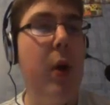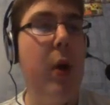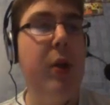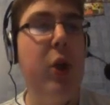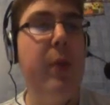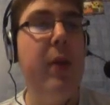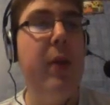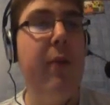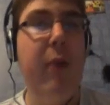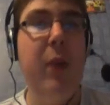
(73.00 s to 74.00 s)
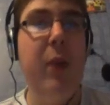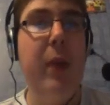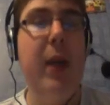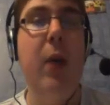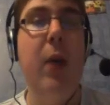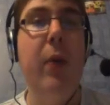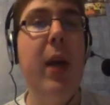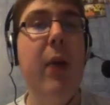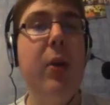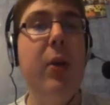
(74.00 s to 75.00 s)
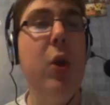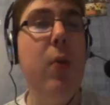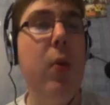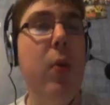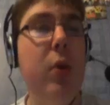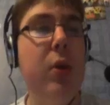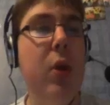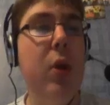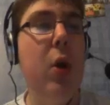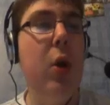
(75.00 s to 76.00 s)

Is it going to be free to play? Now they are the two most